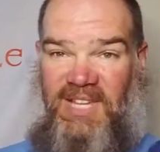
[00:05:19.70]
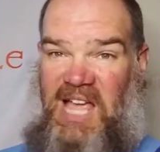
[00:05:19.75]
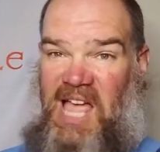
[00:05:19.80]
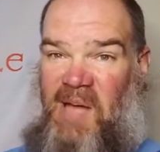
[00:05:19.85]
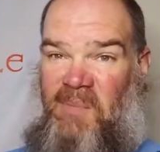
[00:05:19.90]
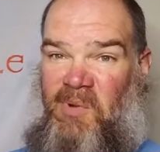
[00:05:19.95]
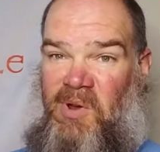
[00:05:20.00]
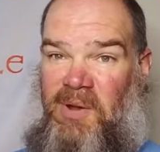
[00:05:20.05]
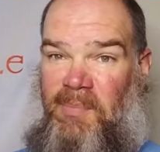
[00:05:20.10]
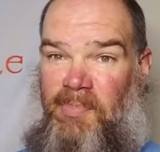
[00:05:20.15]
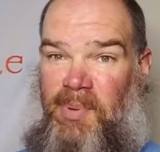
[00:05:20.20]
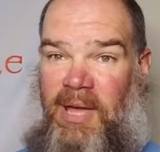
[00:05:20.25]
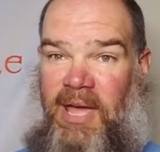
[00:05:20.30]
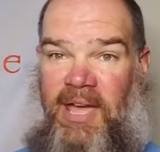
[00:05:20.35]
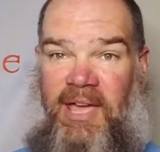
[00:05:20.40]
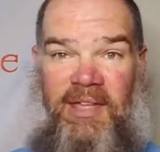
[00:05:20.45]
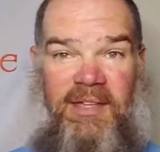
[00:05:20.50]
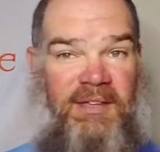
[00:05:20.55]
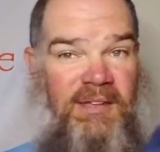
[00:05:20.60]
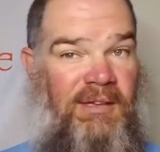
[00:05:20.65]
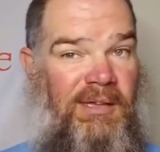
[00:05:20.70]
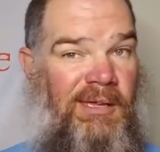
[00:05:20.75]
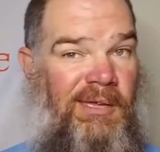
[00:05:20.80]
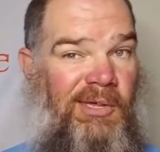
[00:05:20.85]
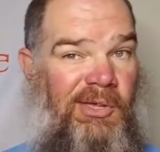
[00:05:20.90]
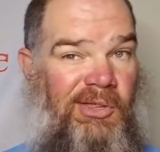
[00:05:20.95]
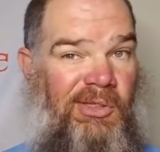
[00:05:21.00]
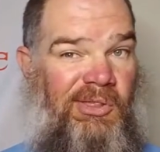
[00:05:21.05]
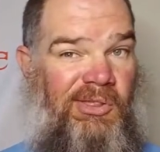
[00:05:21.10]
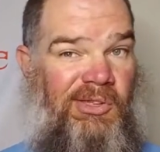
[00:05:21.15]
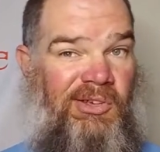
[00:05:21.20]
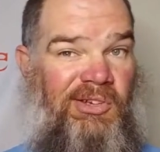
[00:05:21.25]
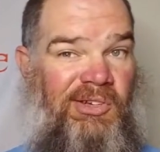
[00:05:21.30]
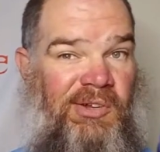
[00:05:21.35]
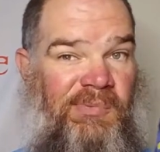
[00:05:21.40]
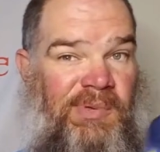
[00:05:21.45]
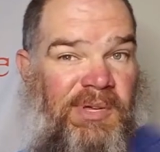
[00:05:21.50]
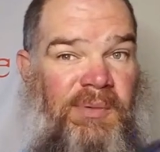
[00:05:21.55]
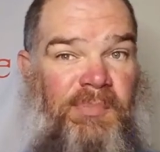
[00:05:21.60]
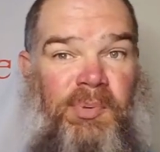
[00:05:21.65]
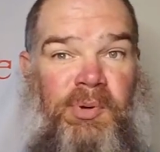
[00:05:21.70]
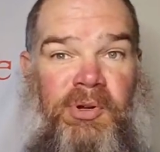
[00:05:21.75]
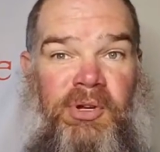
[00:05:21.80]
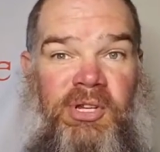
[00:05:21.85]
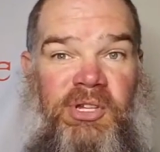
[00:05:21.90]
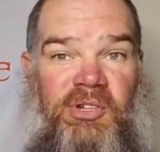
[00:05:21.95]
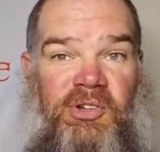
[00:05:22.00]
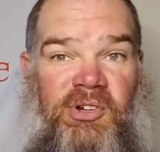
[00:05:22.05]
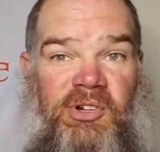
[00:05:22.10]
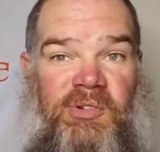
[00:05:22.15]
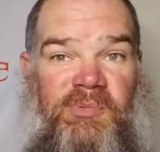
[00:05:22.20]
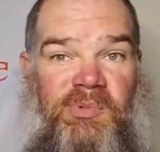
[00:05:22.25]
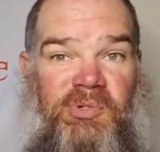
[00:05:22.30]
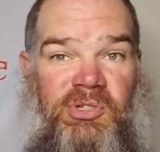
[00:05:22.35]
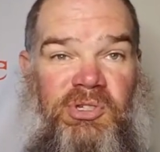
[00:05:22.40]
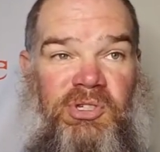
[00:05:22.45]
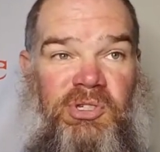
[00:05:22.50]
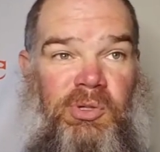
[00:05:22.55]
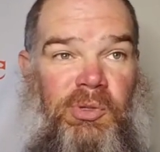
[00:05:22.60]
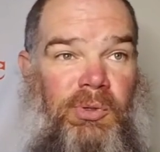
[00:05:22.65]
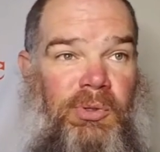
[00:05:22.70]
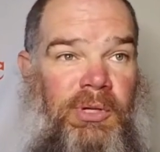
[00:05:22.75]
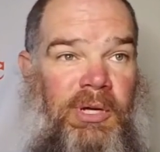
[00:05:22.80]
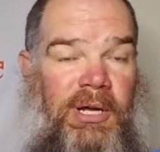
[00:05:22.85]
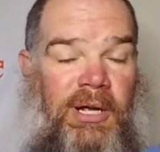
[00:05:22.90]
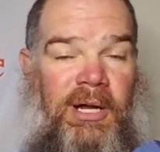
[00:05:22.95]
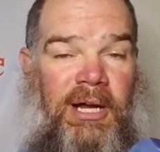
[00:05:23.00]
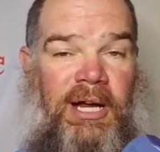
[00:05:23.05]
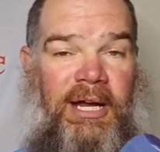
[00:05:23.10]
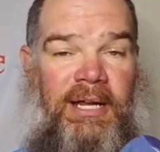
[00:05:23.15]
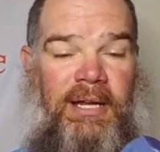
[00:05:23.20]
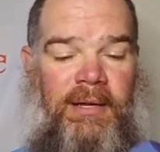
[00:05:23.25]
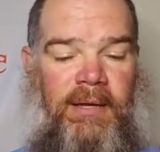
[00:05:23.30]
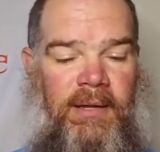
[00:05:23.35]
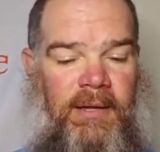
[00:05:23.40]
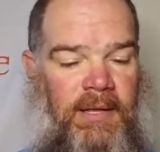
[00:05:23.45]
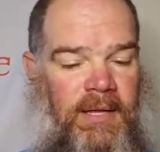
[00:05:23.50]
going to bet they're going to be a pretty durable shoe, all right?